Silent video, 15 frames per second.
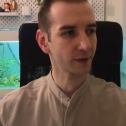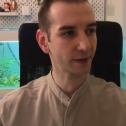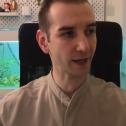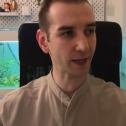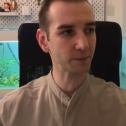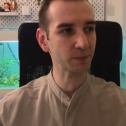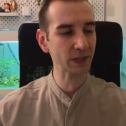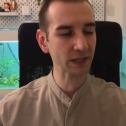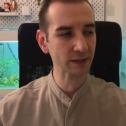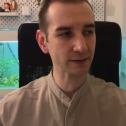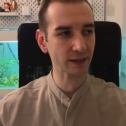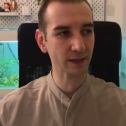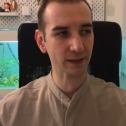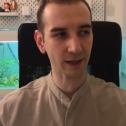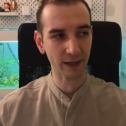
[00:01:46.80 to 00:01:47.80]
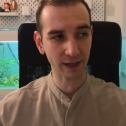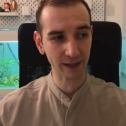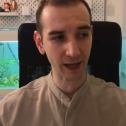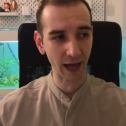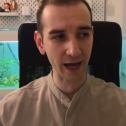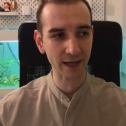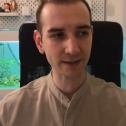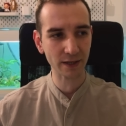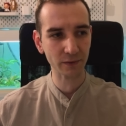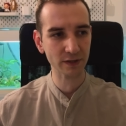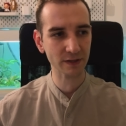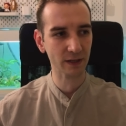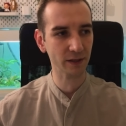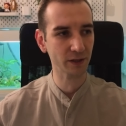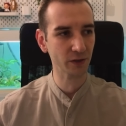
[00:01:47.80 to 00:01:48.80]
That being said as I
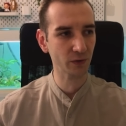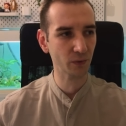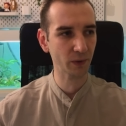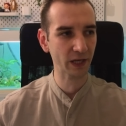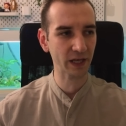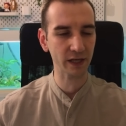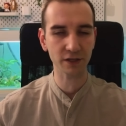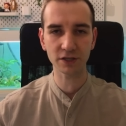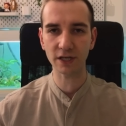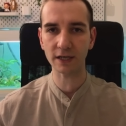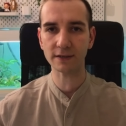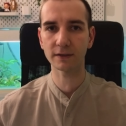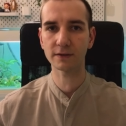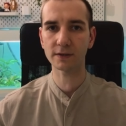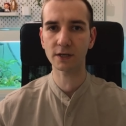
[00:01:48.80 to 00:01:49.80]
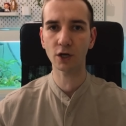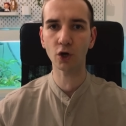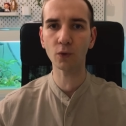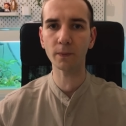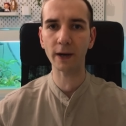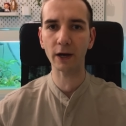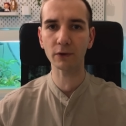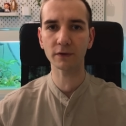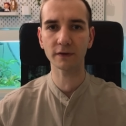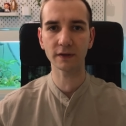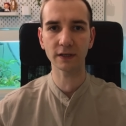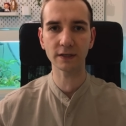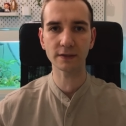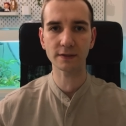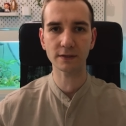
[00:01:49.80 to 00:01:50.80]
was telling you we can just scope out
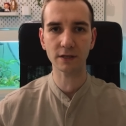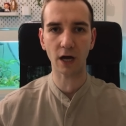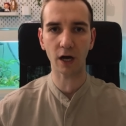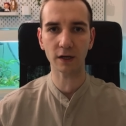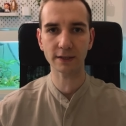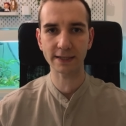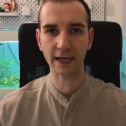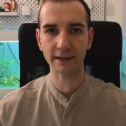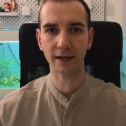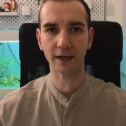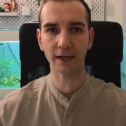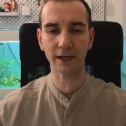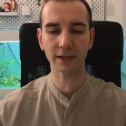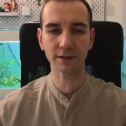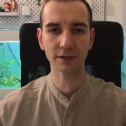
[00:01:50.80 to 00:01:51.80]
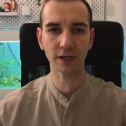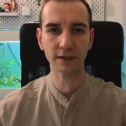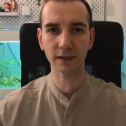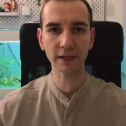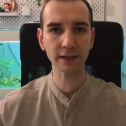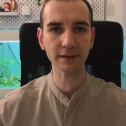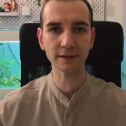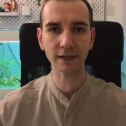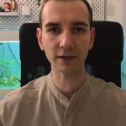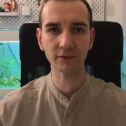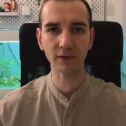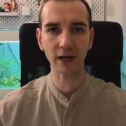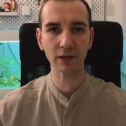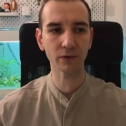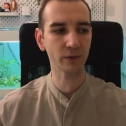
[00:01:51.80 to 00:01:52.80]
these stocks that are at just insane
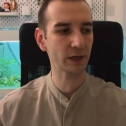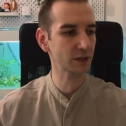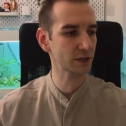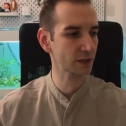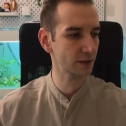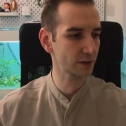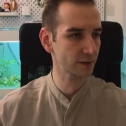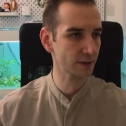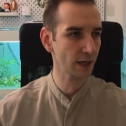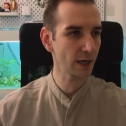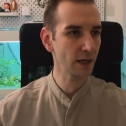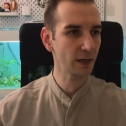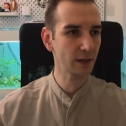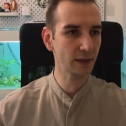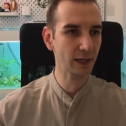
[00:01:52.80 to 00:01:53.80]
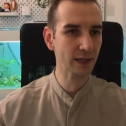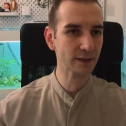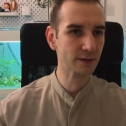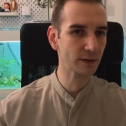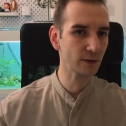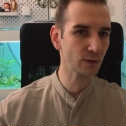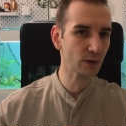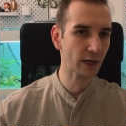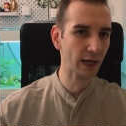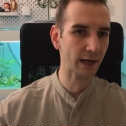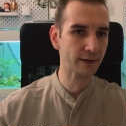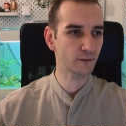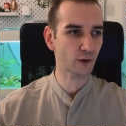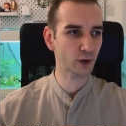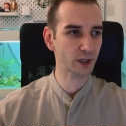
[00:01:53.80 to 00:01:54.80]
valuations. Let's look
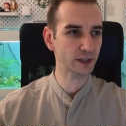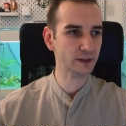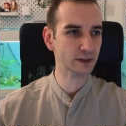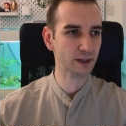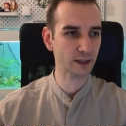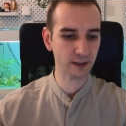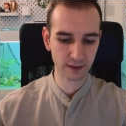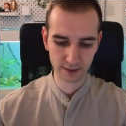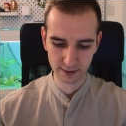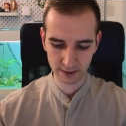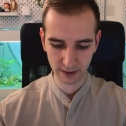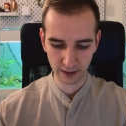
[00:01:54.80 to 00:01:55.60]
at for instance